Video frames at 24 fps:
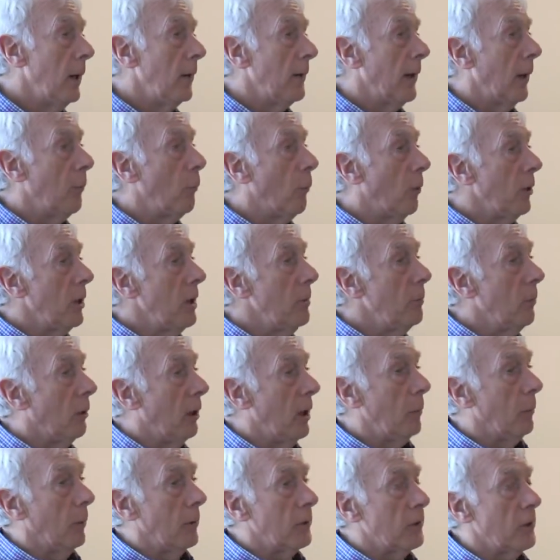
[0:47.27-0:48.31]
then what you
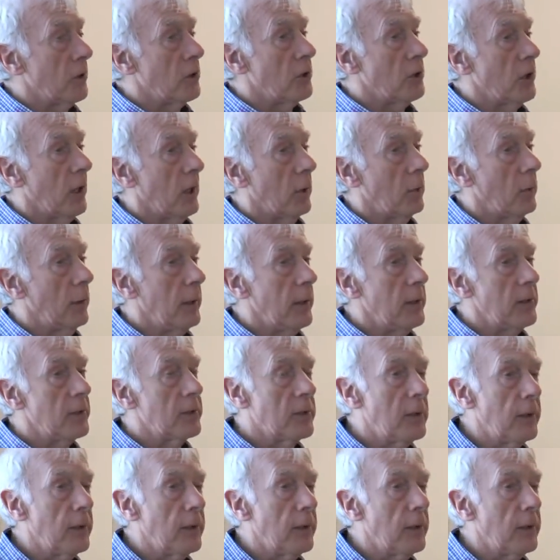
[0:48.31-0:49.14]
might want to show is